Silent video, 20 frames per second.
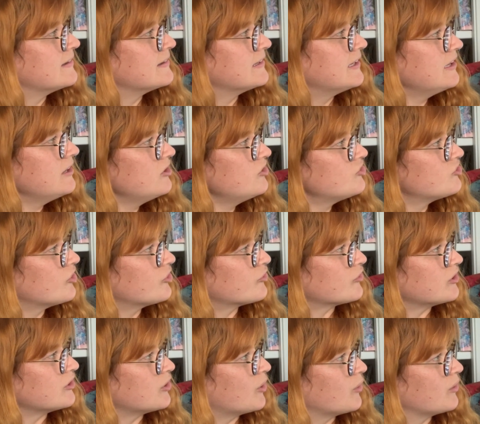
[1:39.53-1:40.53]
Then the
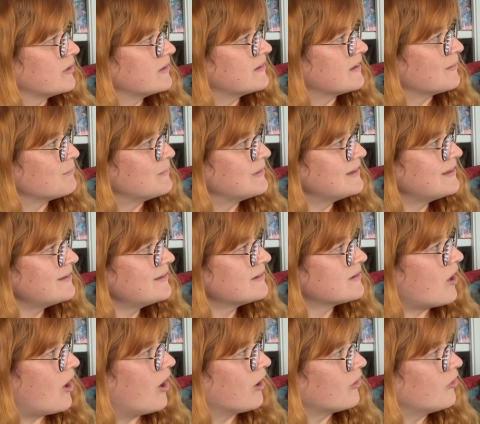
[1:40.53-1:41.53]
children noticed that Mrs.
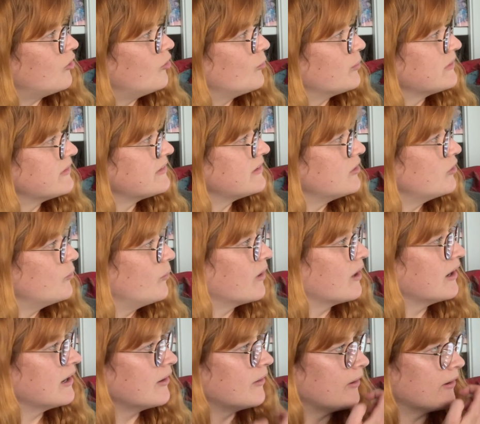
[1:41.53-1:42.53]
Toggle was still
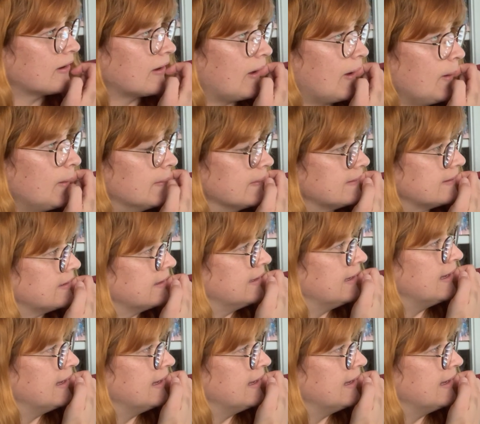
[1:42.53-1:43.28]
wearing her coat,